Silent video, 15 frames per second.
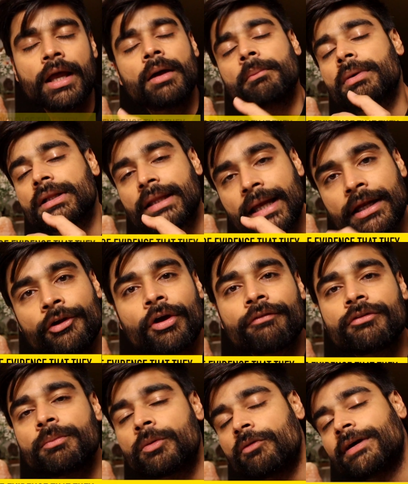but then you have
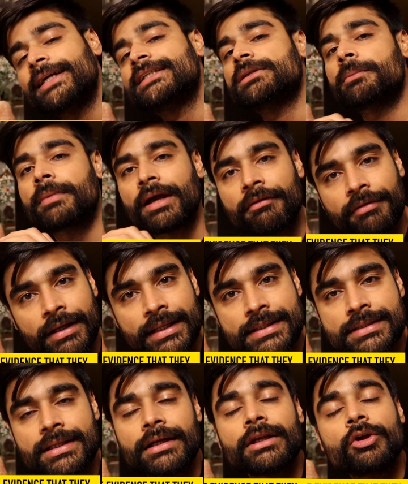to provide some evidence
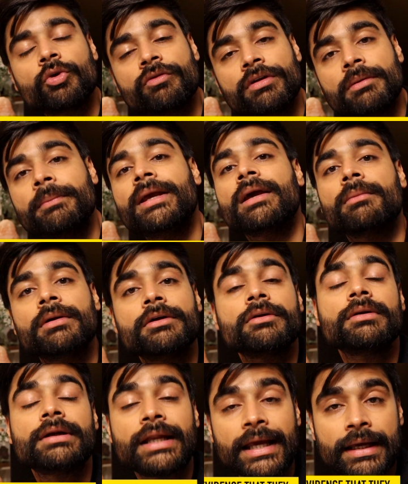that you will be able to
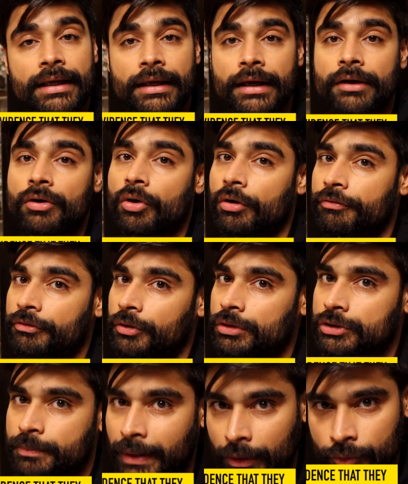take care of your
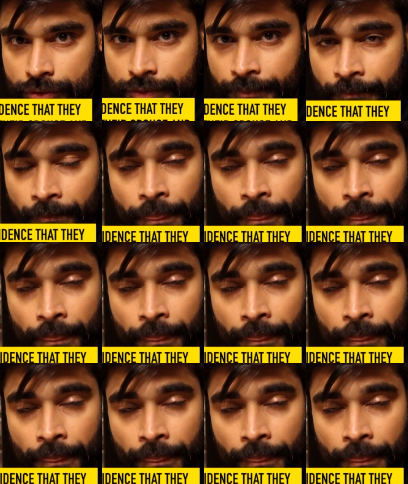spouse.